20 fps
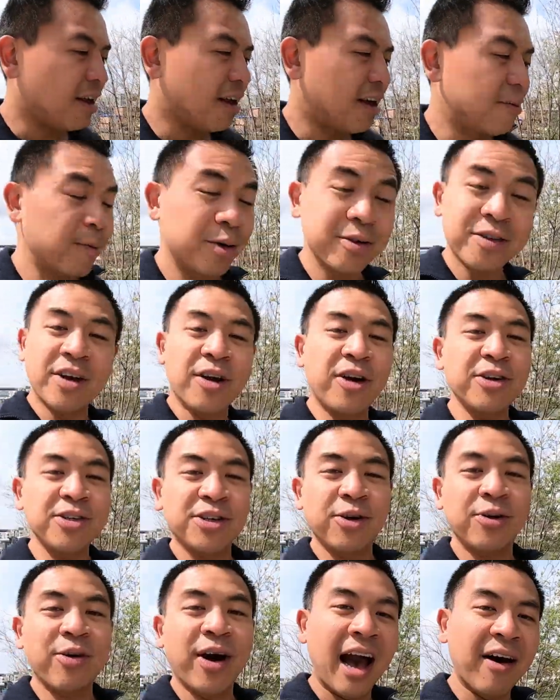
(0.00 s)
Um, was
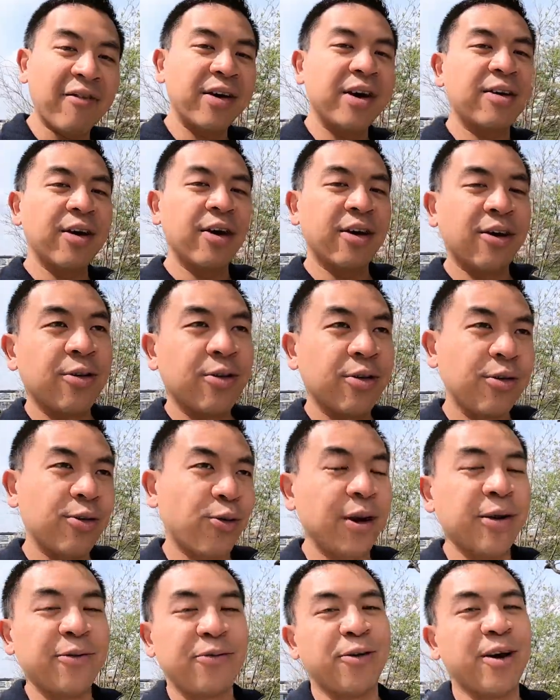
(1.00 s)
also having
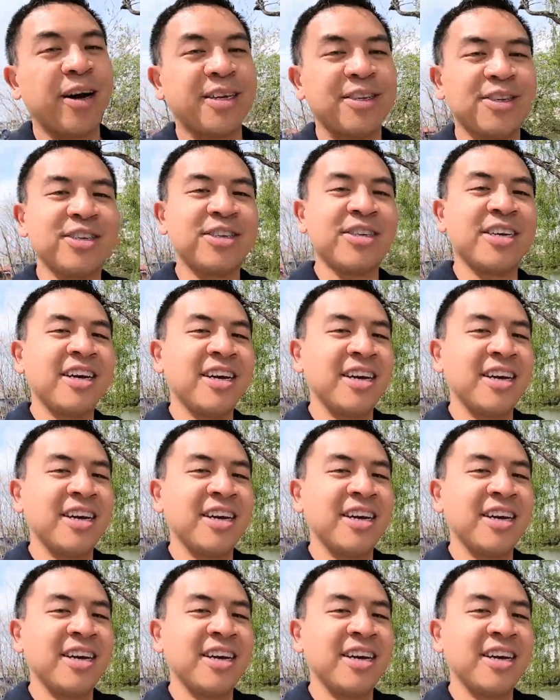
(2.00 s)
great friends